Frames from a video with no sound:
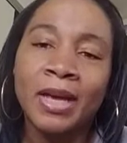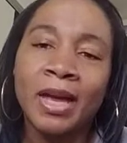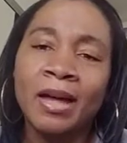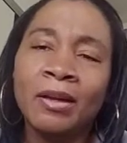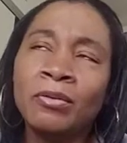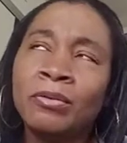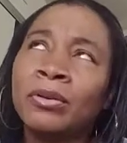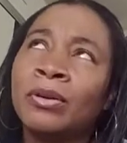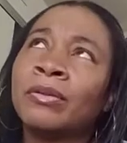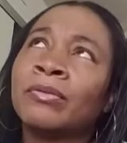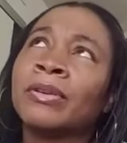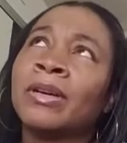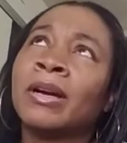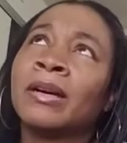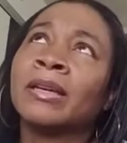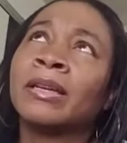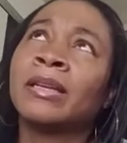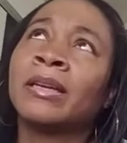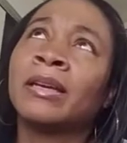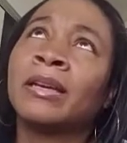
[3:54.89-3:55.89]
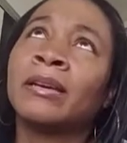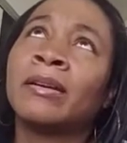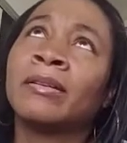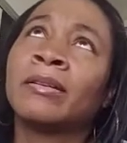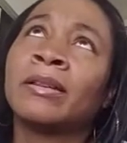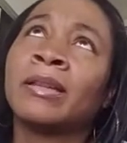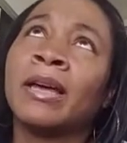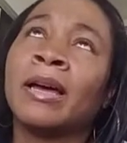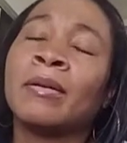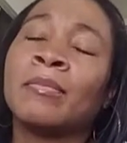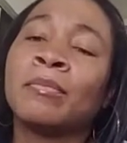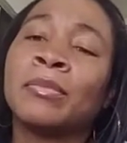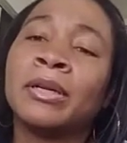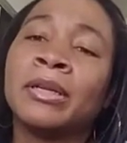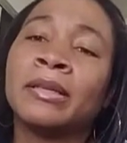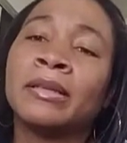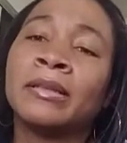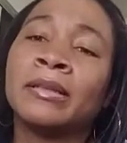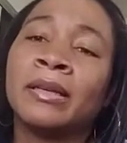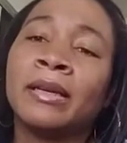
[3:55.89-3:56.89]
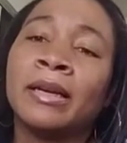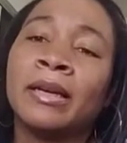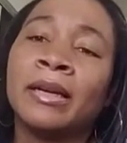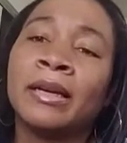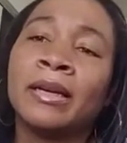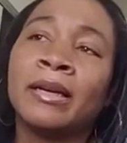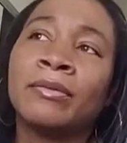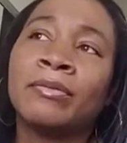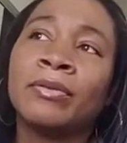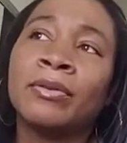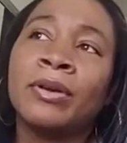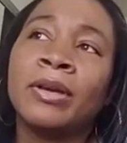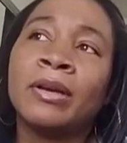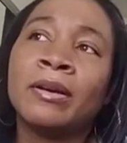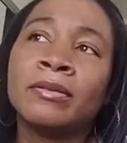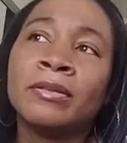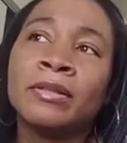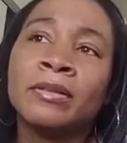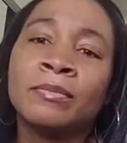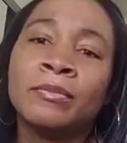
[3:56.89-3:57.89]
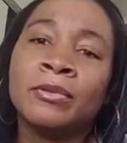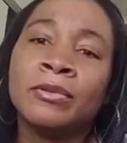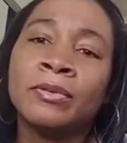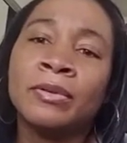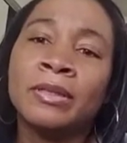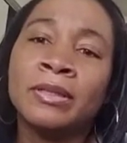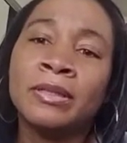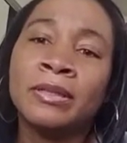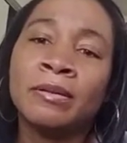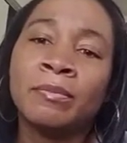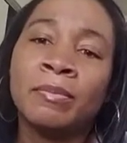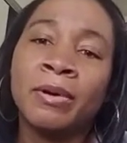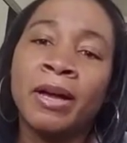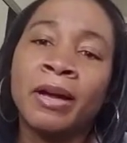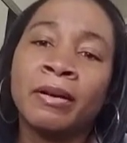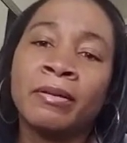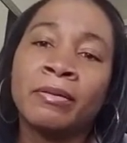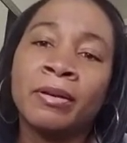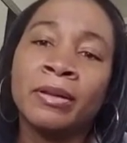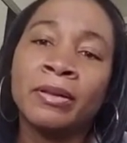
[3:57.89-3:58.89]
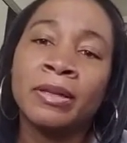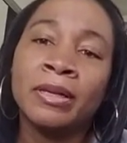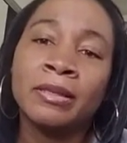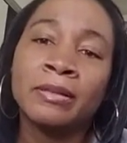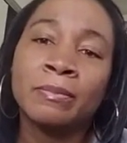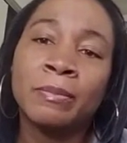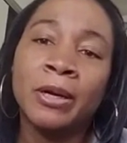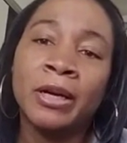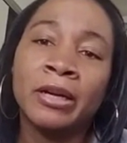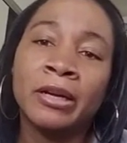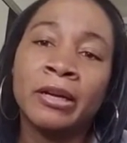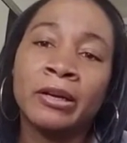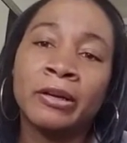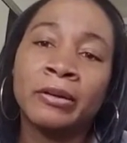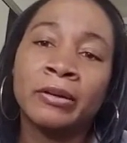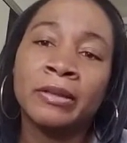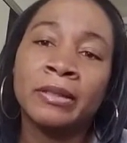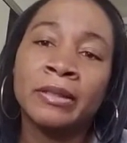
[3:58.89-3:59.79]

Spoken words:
don't know if y'all can hear that, but if you hear some noise in the background, that's my air